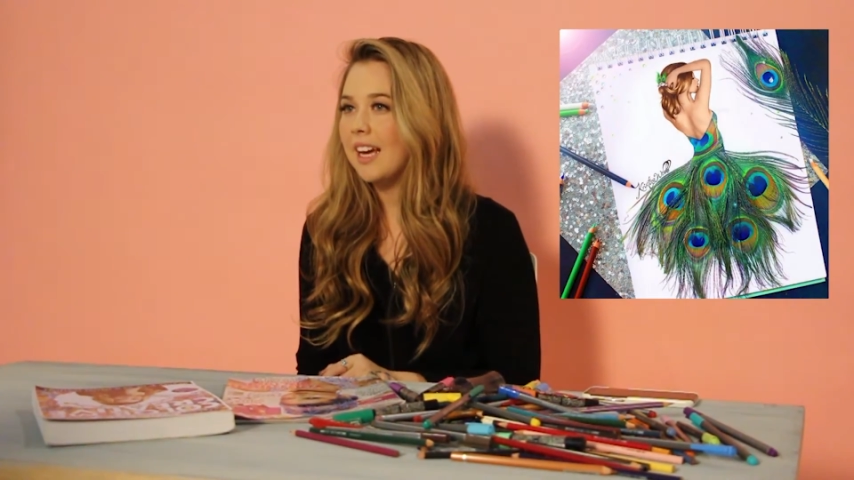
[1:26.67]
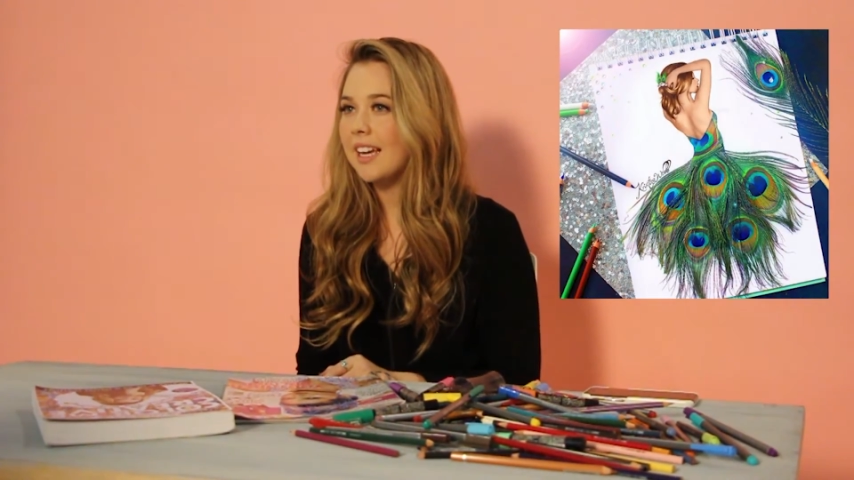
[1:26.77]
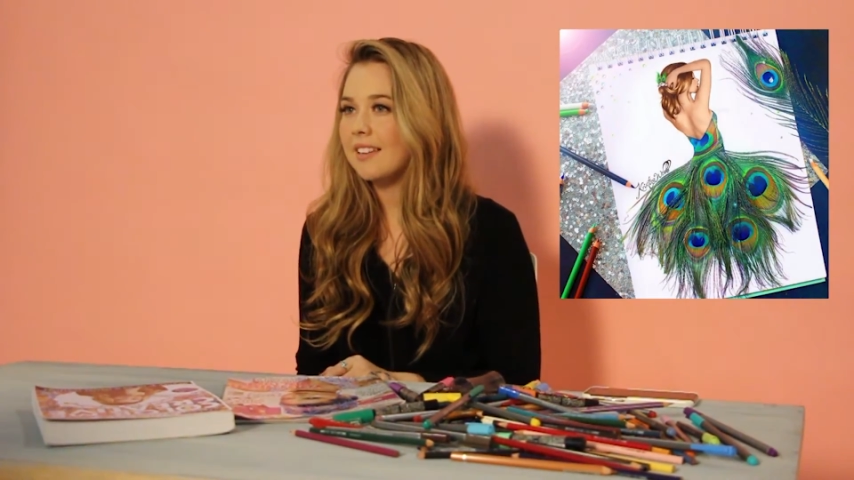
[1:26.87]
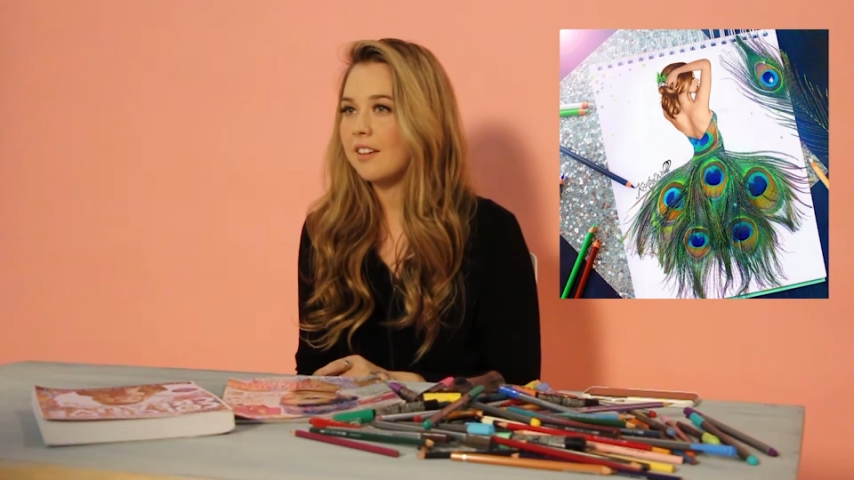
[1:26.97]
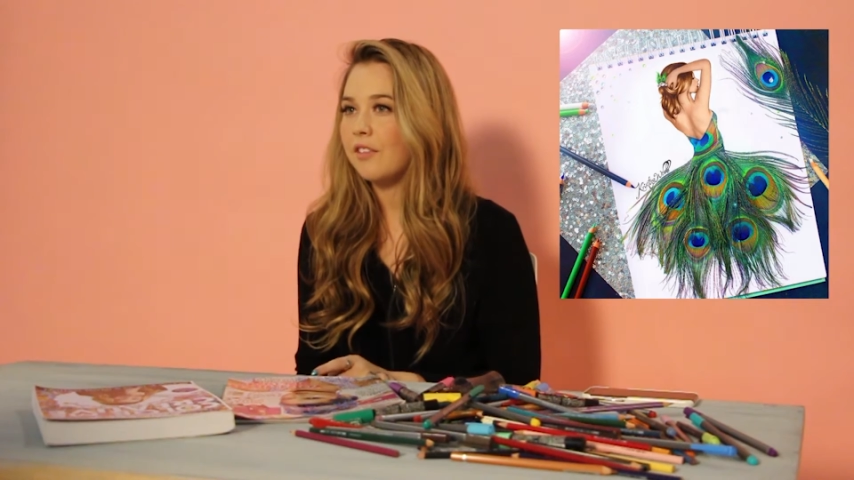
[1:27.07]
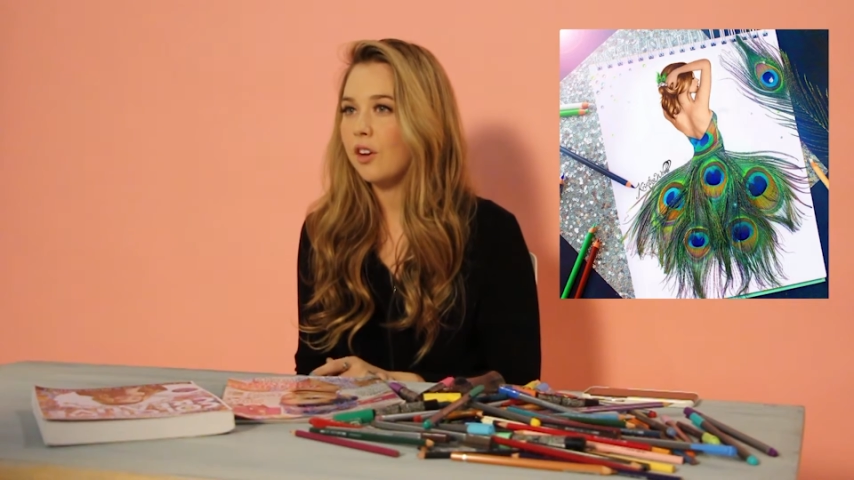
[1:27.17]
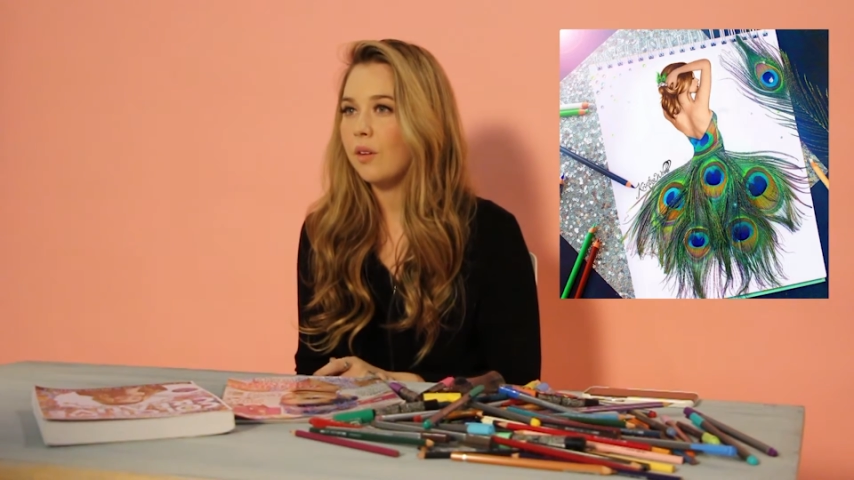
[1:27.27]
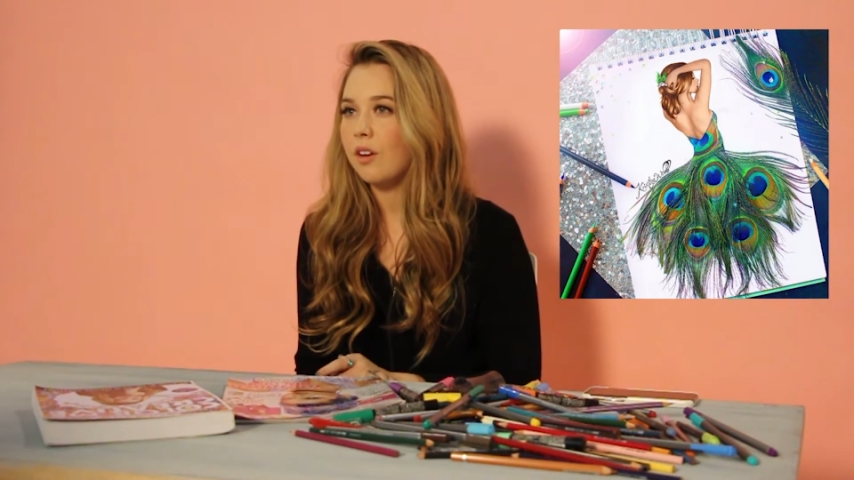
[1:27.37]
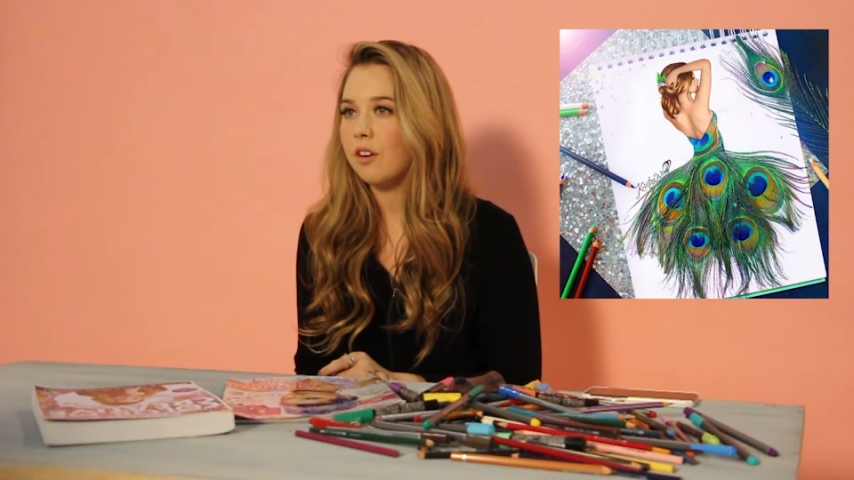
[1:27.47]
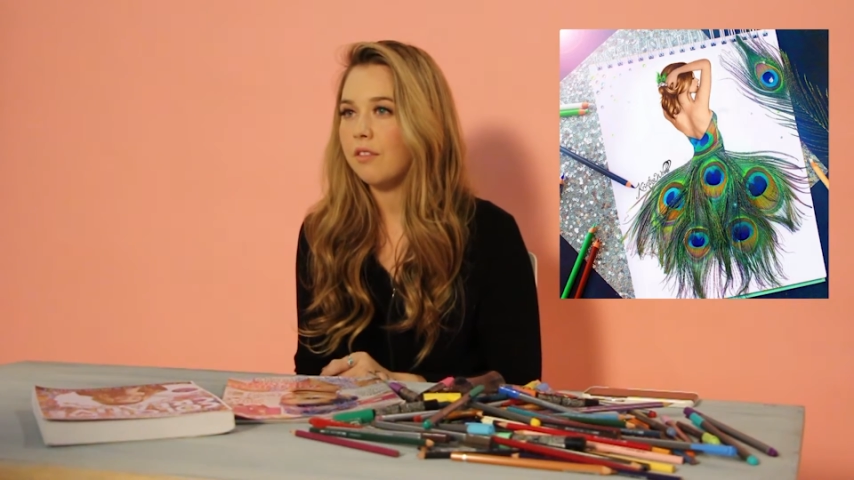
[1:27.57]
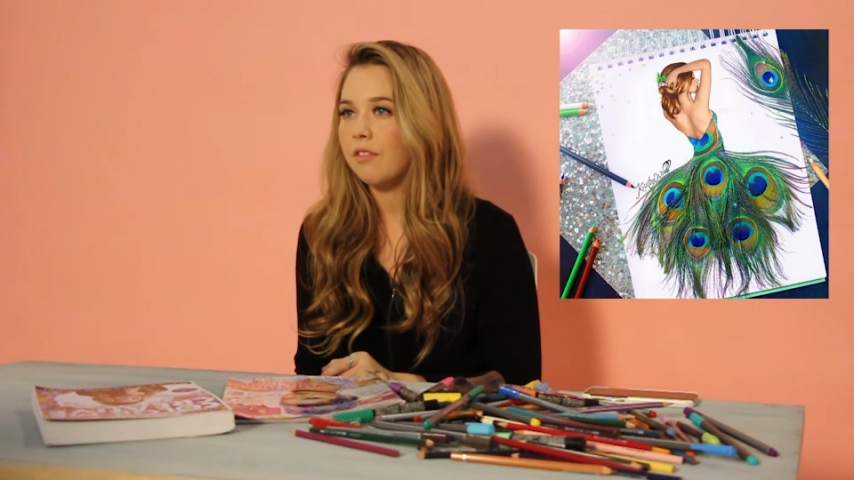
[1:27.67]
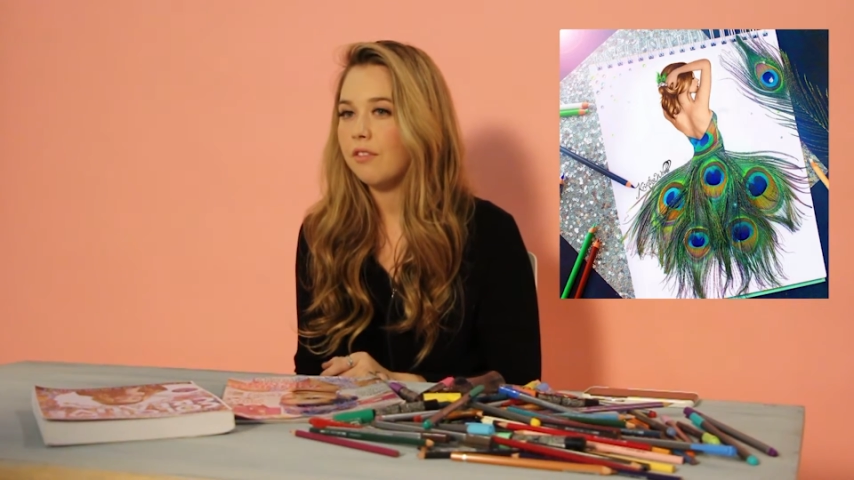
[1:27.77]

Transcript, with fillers: I guess I follow a lot of